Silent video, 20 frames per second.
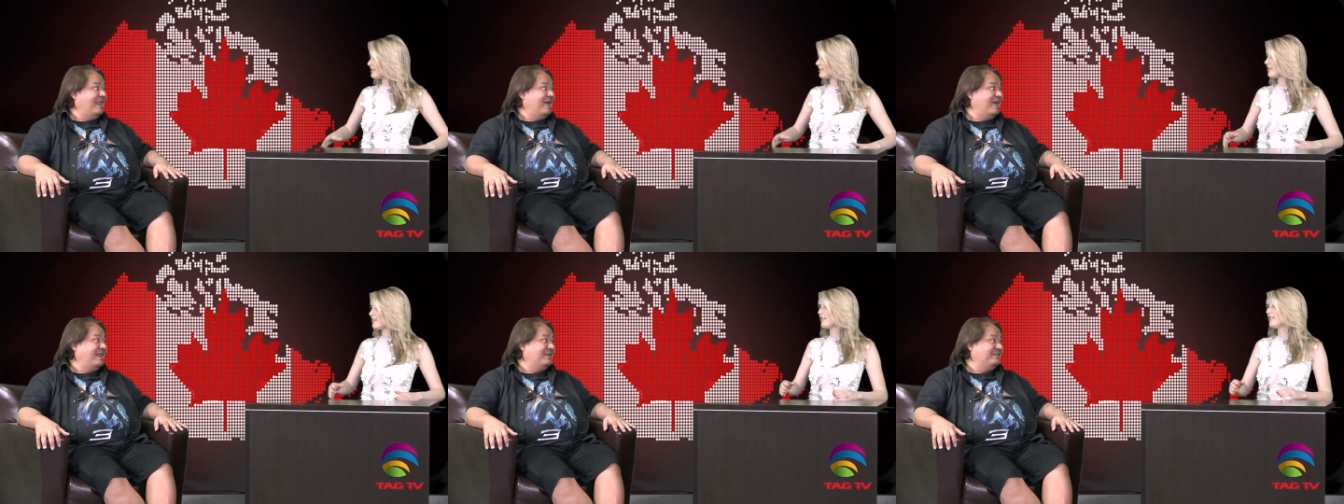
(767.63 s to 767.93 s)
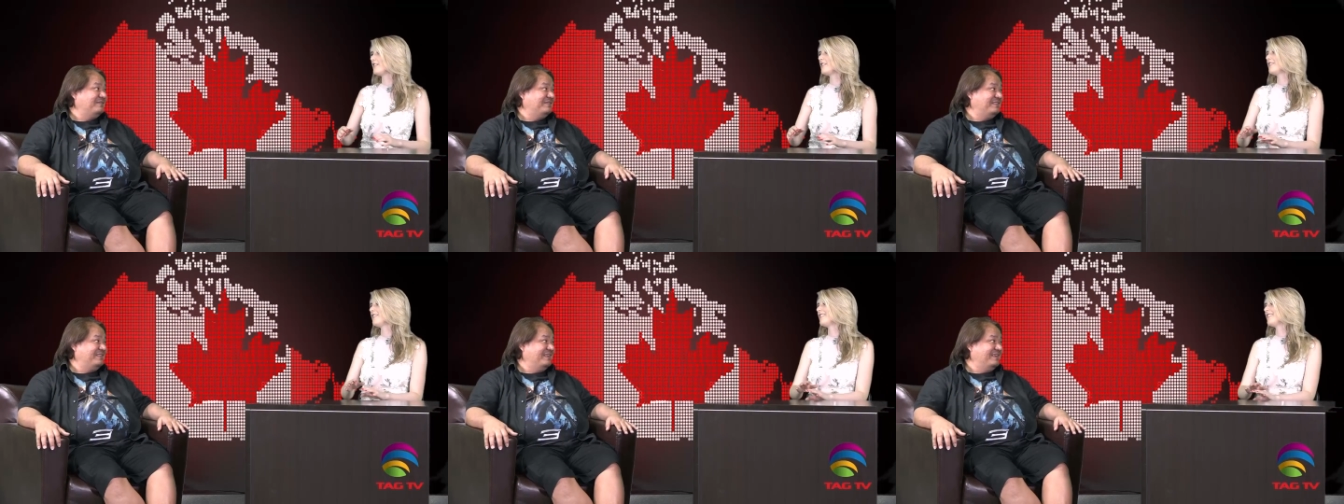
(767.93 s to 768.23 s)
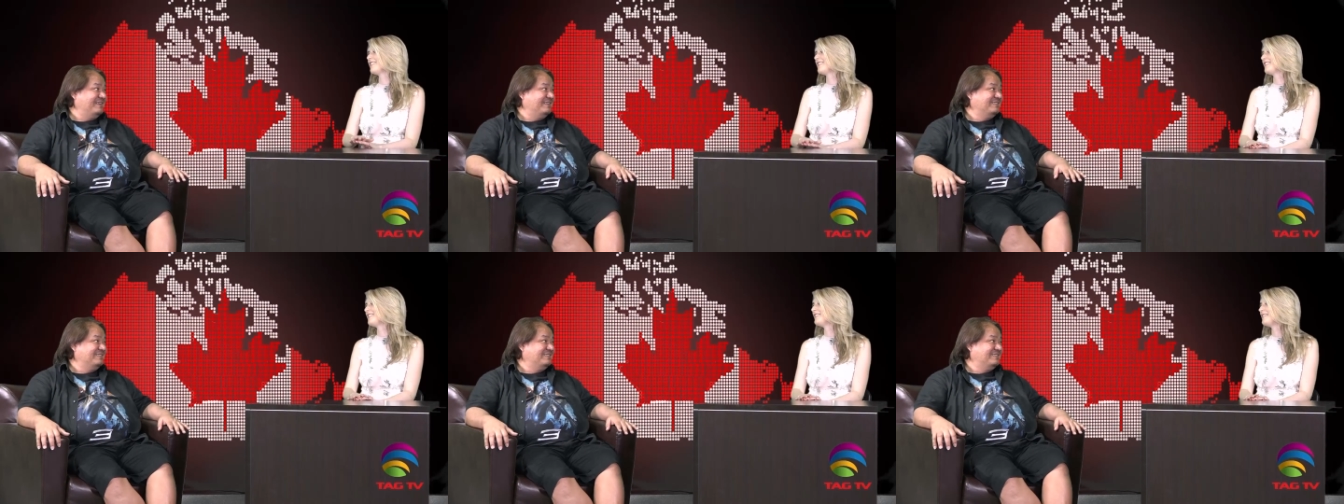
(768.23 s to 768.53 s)
lot of
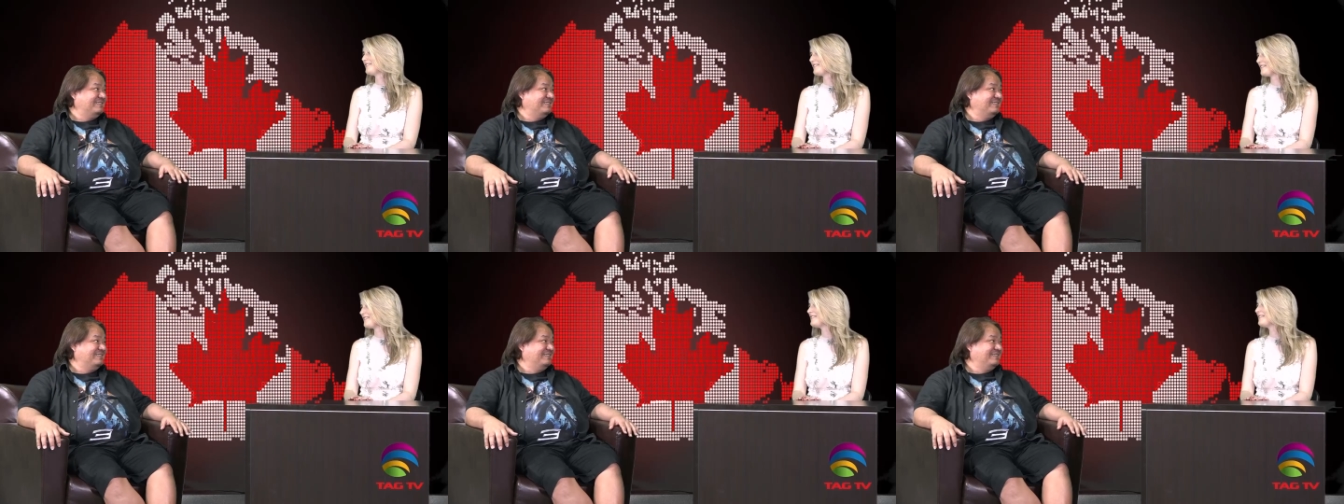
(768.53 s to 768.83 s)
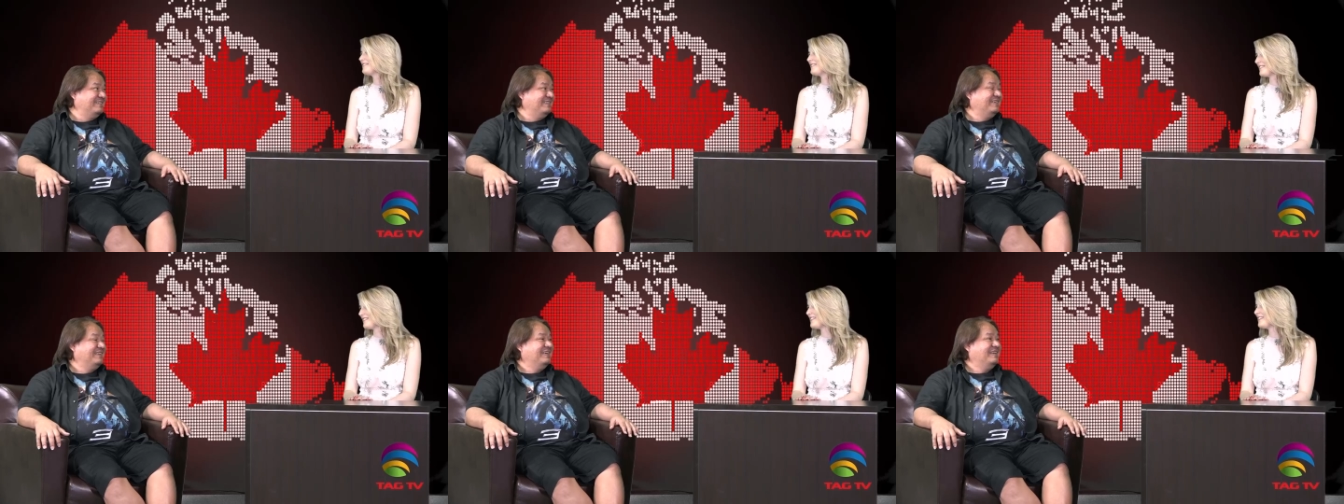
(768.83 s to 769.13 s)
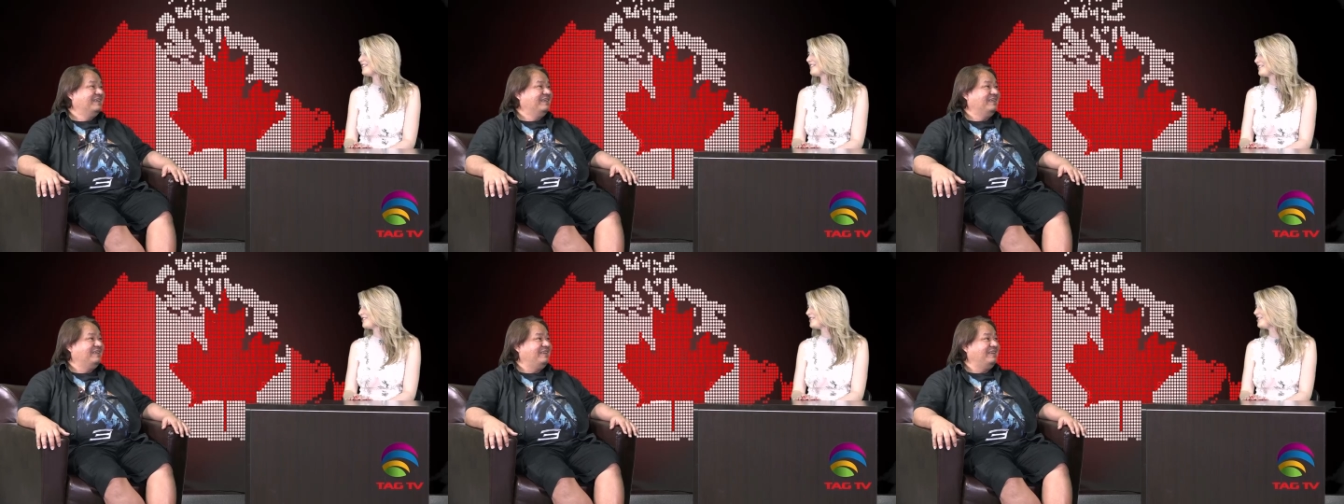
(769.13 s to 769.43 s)
things.
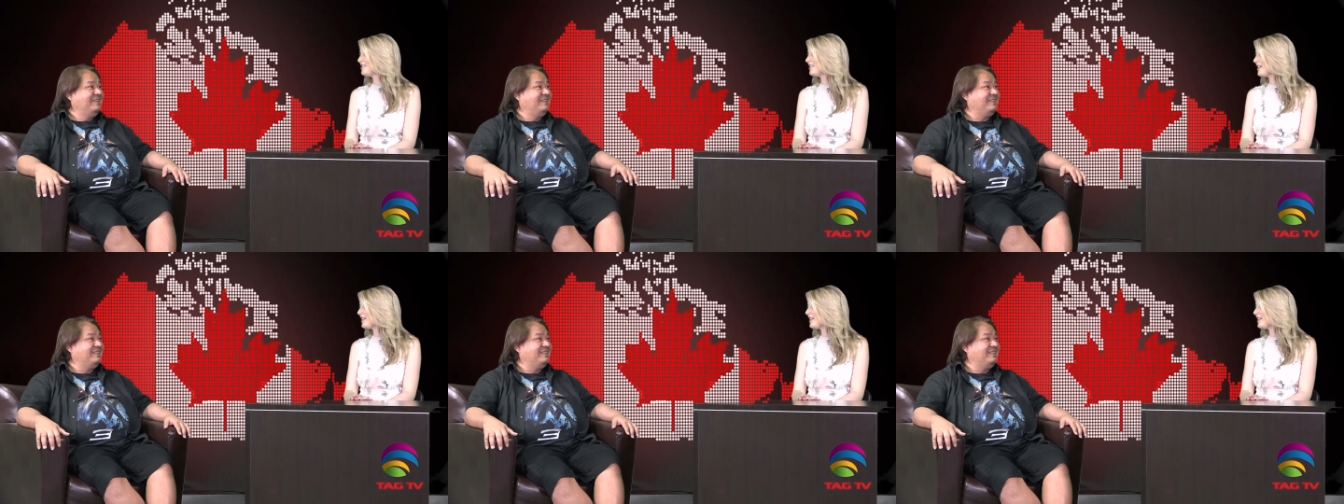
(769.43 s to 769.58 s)
Do in,